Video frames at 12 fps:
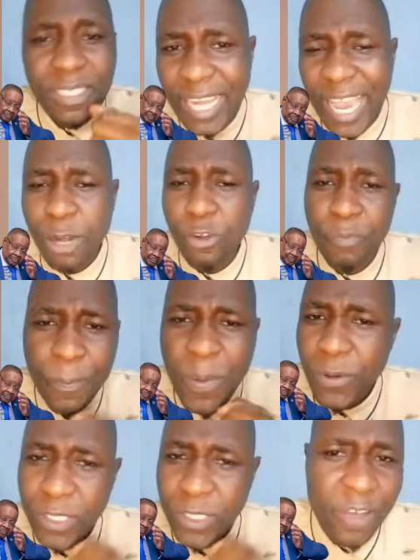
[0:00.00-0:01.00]
tired of my
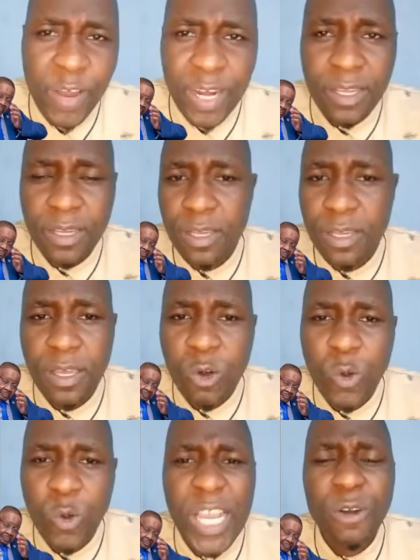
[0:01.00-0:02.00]
people suffering.
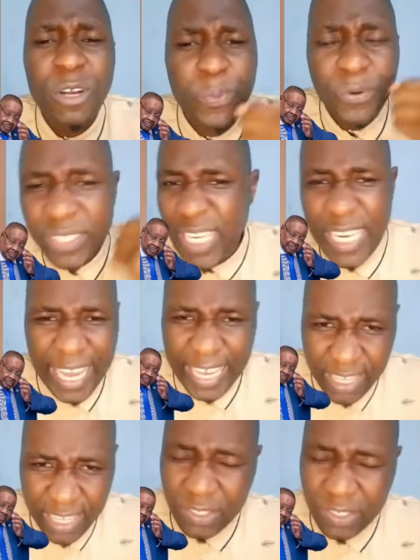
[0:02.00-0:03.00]
We cannot proceed like
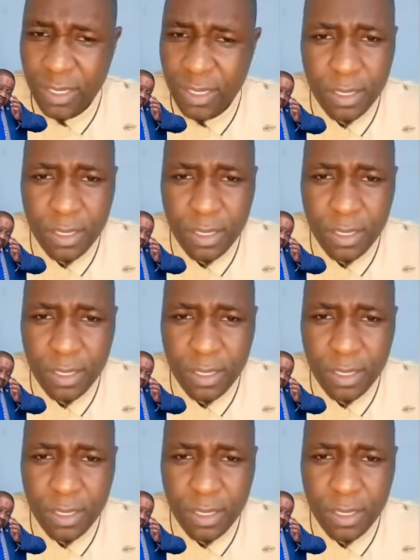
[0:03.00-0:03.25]
this.